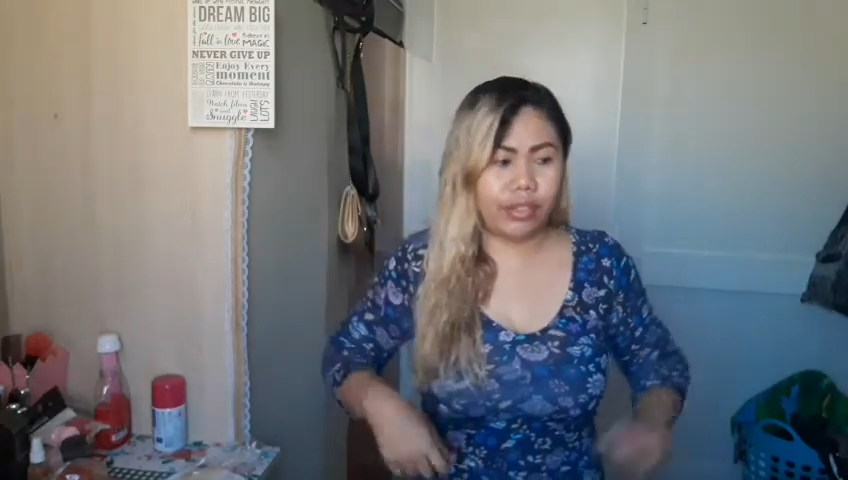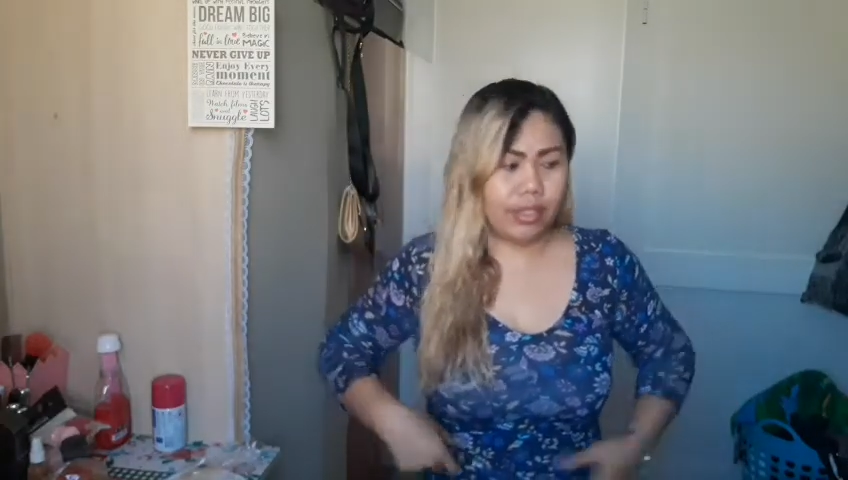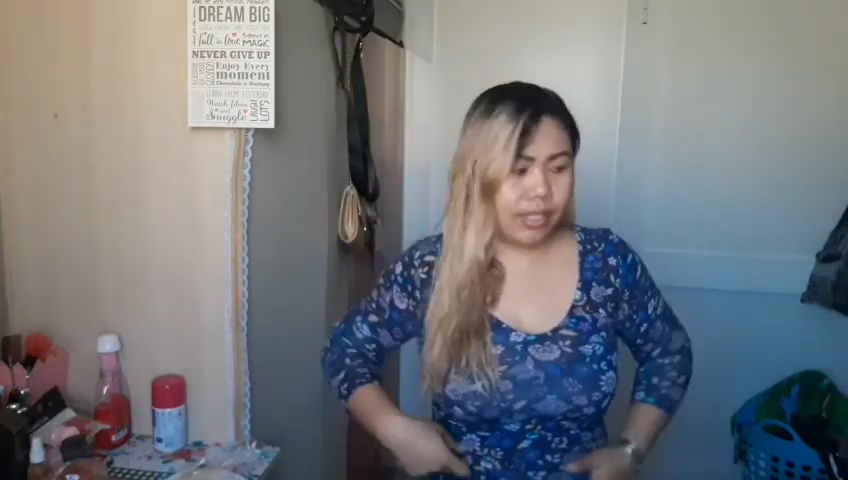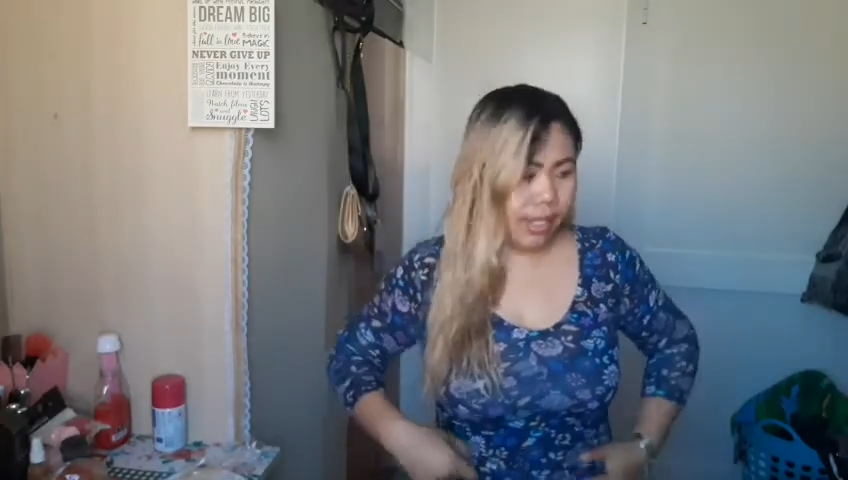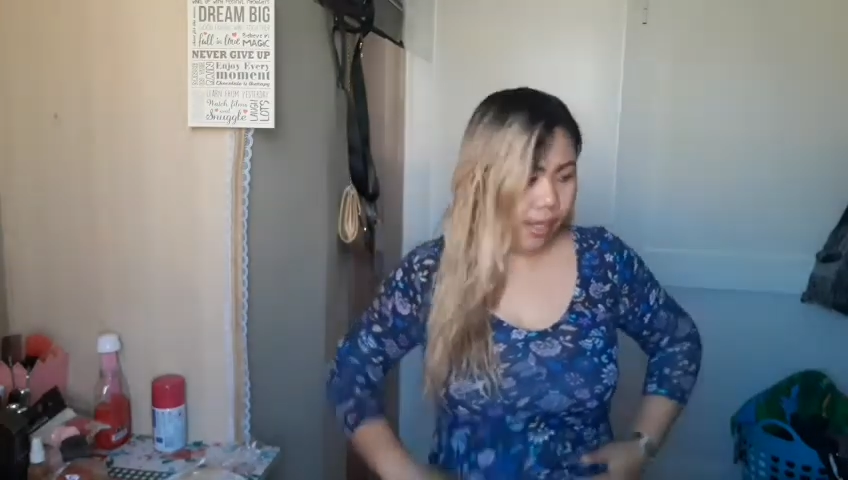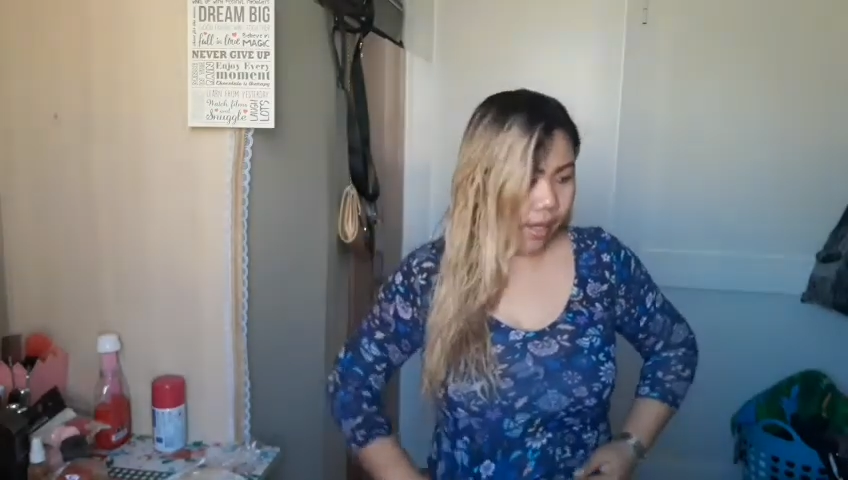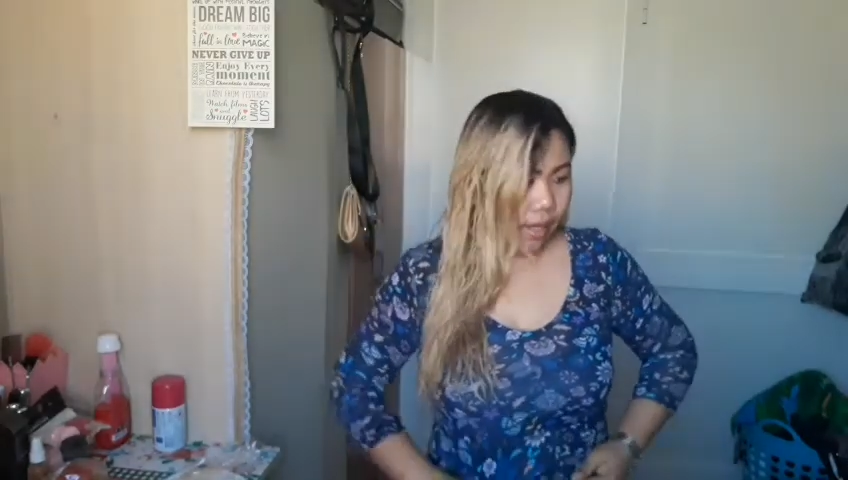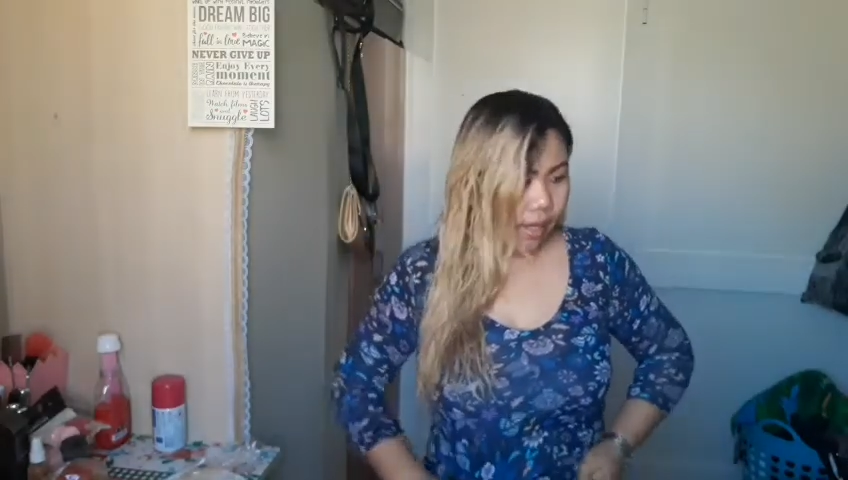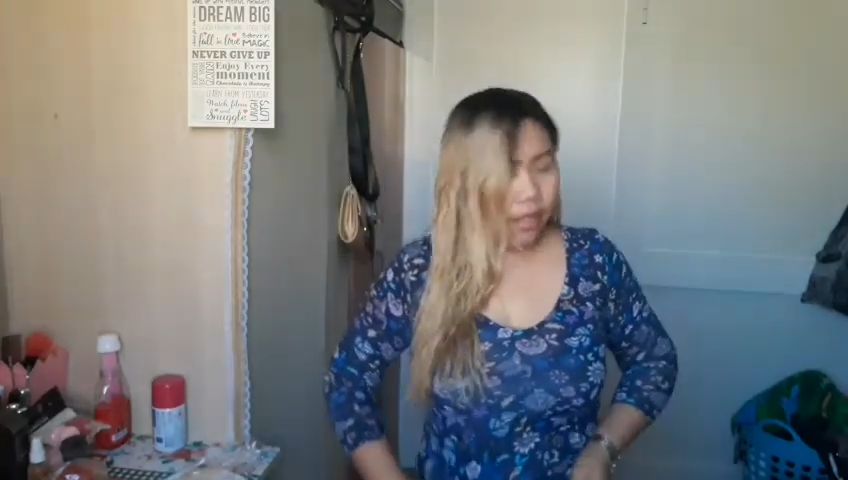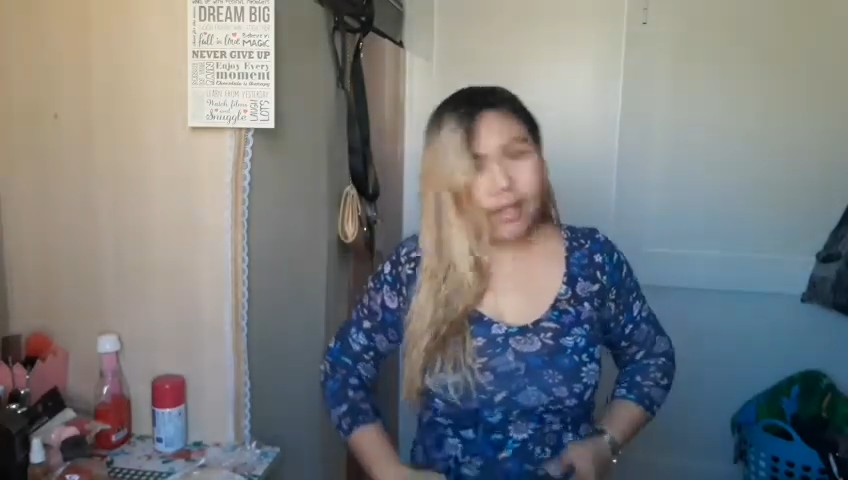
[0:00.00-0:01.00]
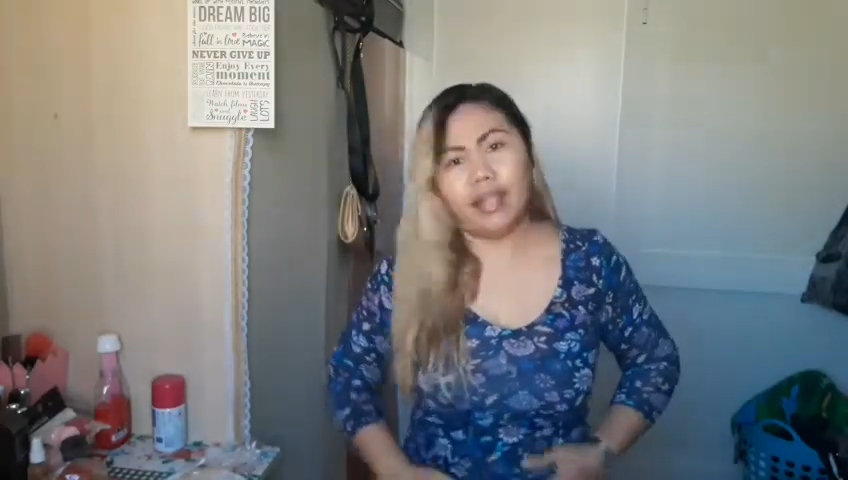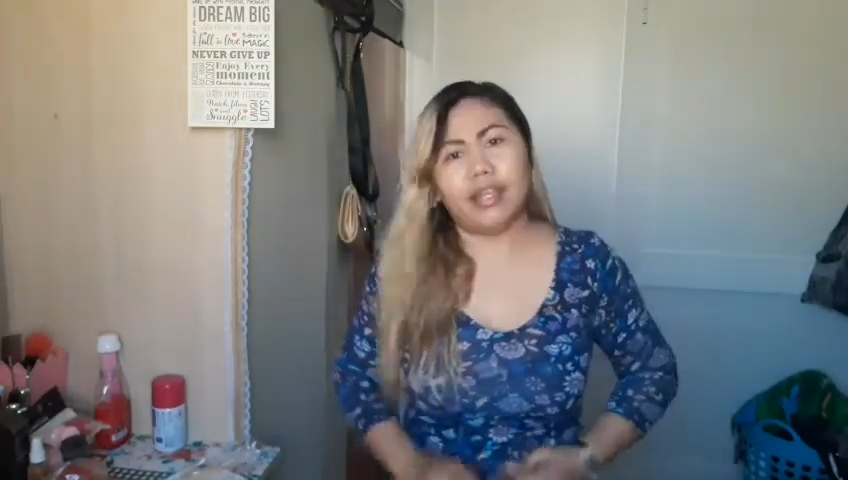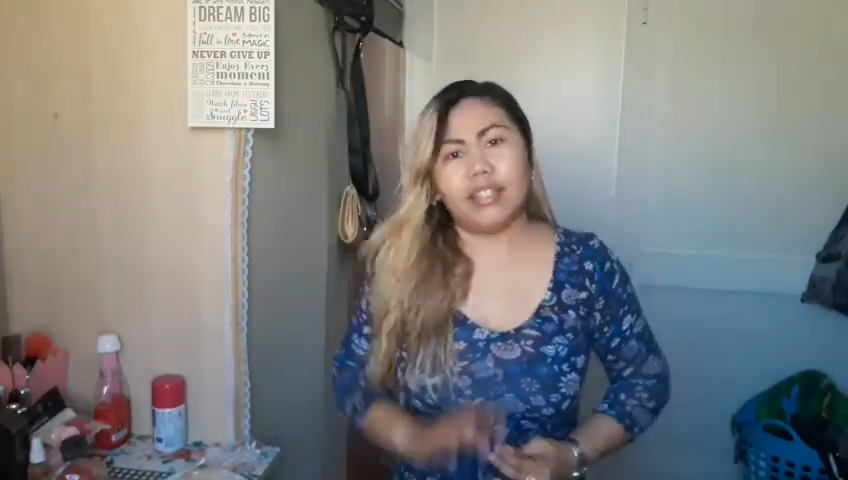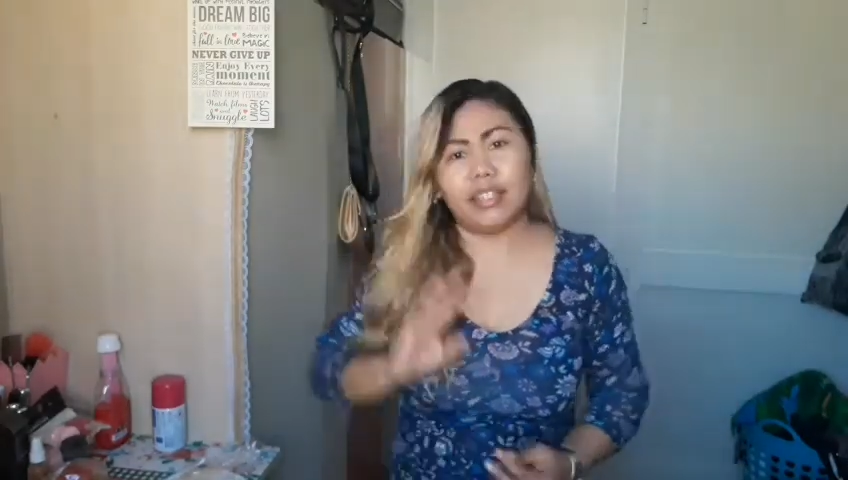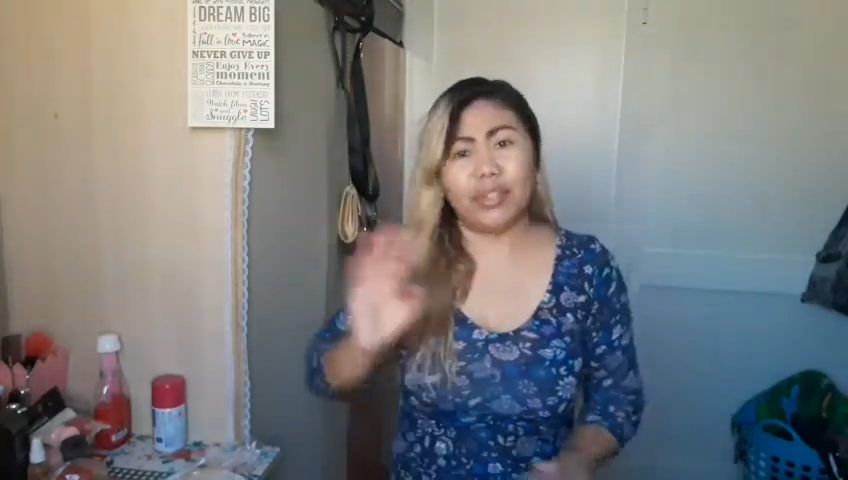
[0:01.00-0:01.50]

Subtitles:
Thursday. Yeah,